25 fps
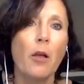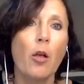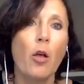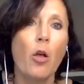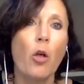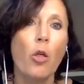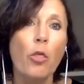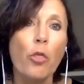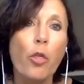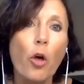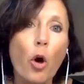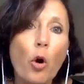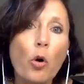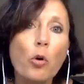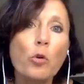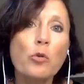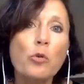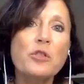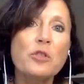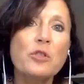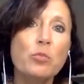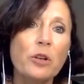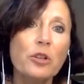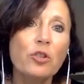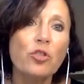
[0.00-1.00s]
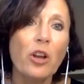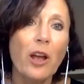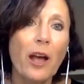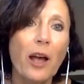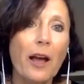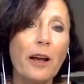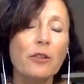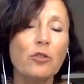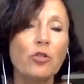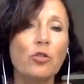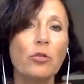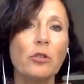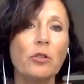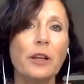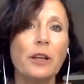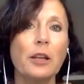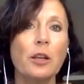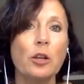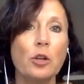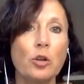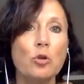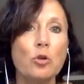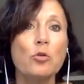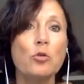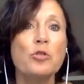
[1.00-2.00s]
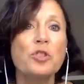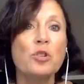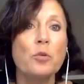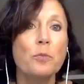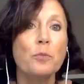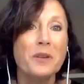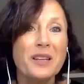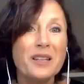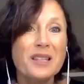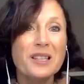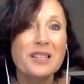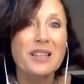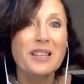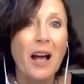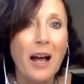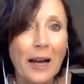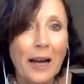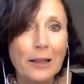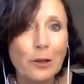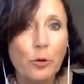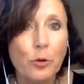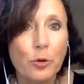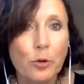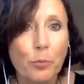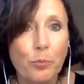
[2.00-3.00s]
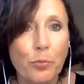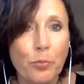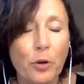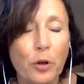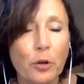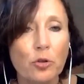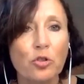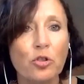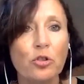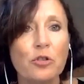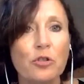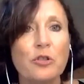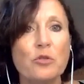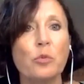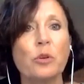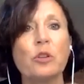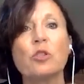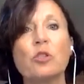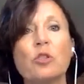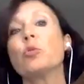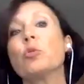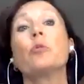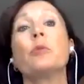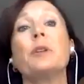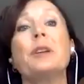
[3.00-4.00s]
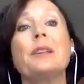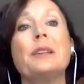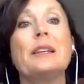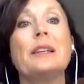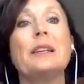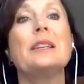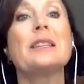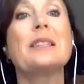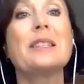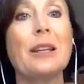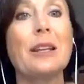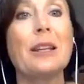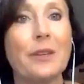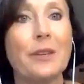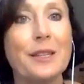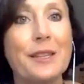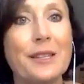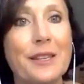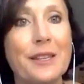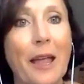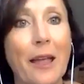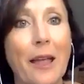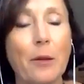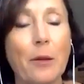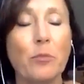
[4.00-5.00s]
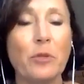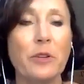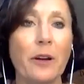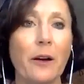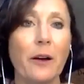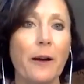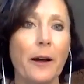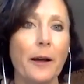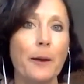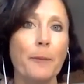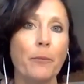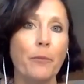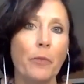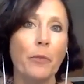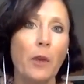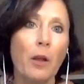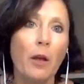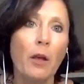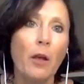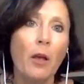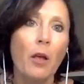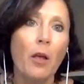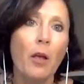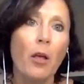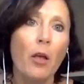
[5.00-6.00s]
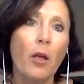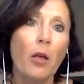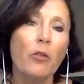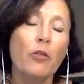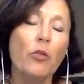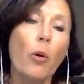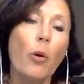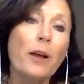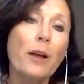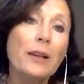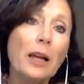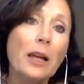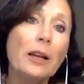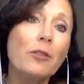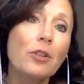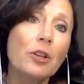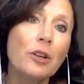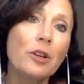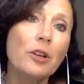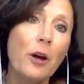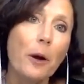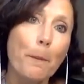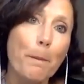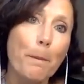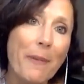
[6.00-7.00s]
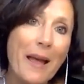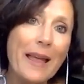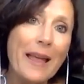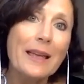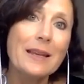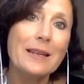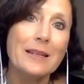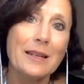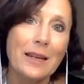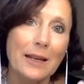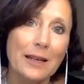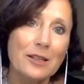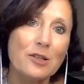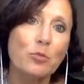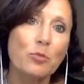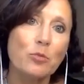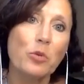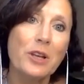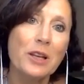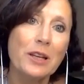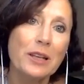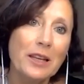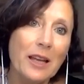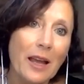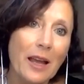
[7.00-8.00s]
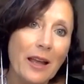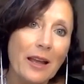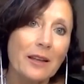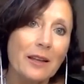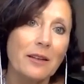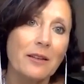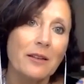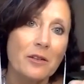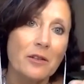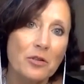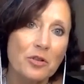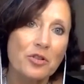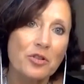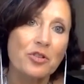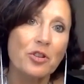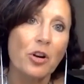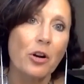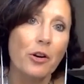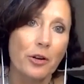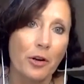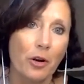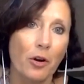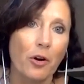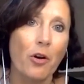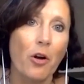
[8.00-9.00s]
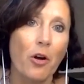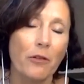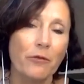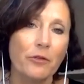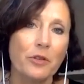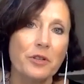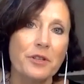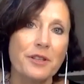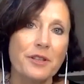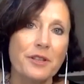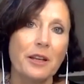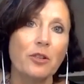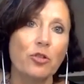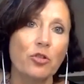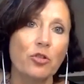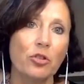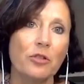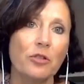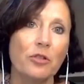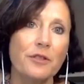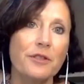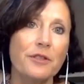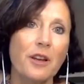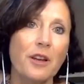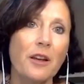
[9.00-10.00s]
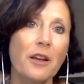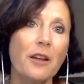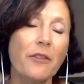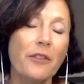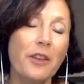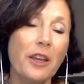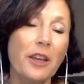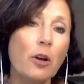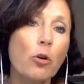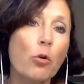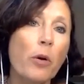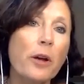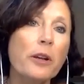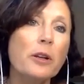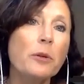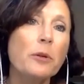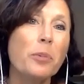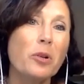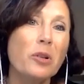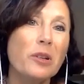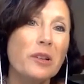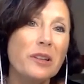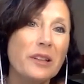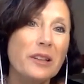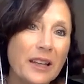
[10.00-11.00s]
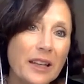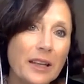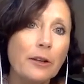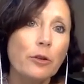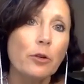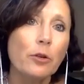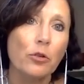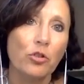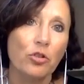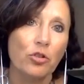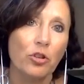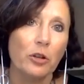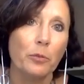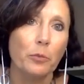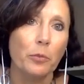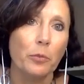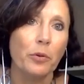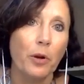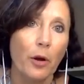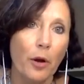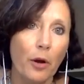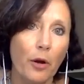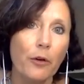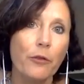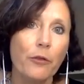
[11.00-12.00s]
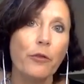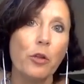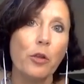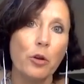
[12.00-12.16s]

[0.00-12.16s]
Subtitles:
Those which actually used to be siloed approaches, which were released at the same time. So I'd like to commend, as we again start our conversations, the incredible leadership of the